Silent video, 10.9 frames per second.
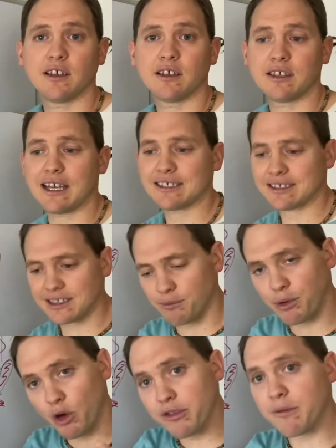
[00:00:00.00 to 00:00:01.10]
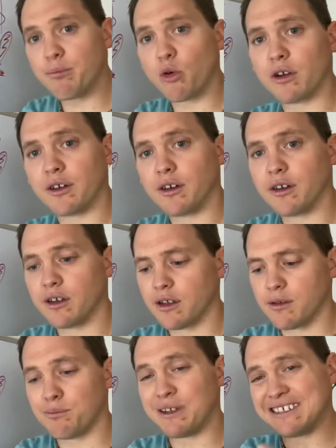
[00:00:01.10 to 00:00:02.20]
Yes, they're both important.
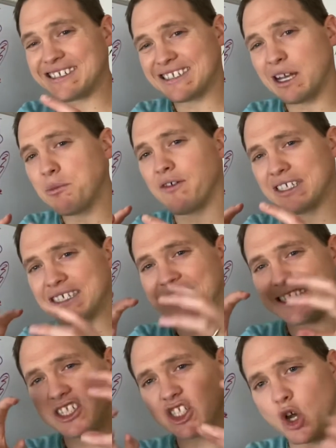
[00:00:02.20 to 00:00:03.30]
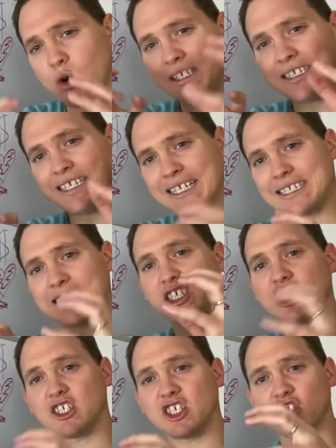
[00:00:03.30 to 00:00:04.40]
But some of us get so addicted
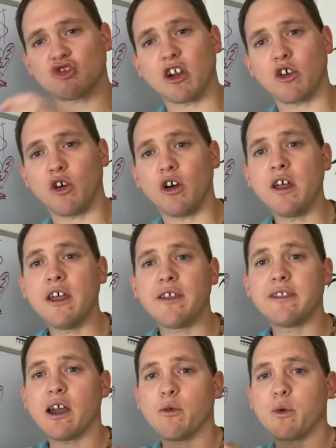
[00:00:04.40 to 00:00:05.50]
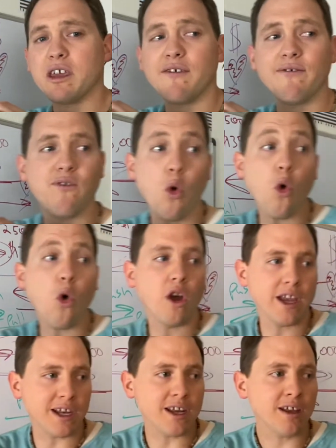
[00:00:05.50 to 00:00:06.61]
to the struggle that we
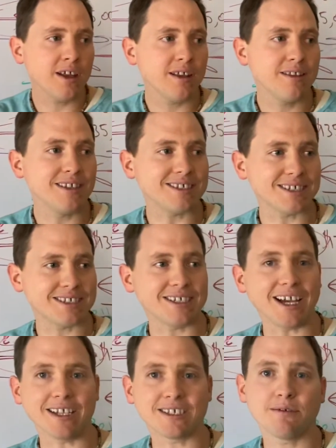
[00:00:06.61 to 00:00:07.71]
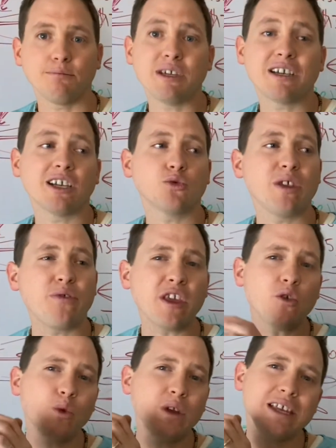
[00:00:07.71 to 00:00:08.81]
avoid the success because we
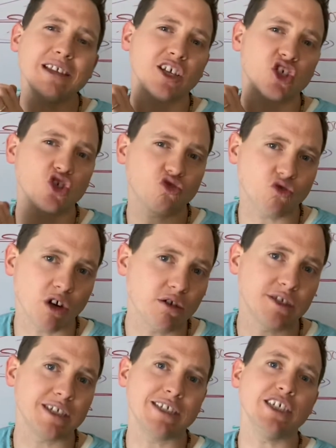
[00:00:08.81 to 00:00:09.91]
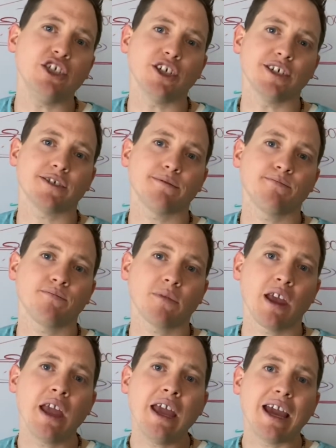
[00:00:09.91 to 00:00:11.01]
think we need the struggle to teach us.
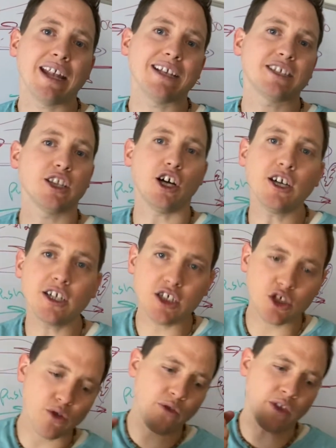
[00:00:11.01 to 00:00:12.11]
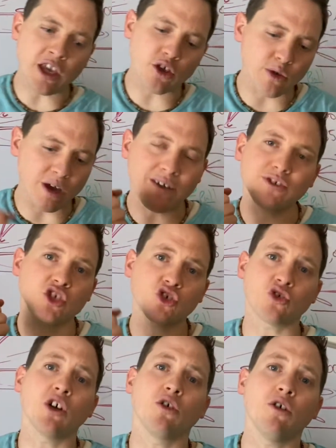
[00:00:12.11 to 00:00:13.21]
And as long as you think you have to
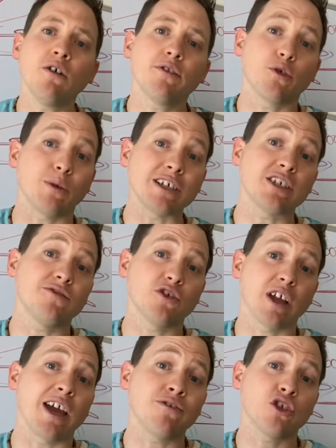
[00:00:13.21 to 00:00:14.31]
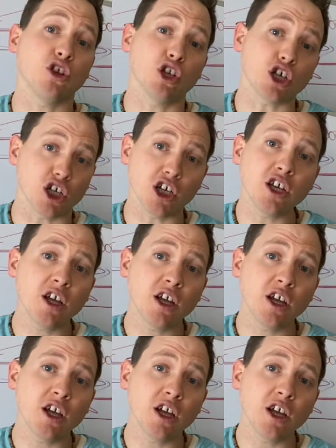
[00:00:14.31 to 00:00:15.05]
struggle the rest of your life to learn,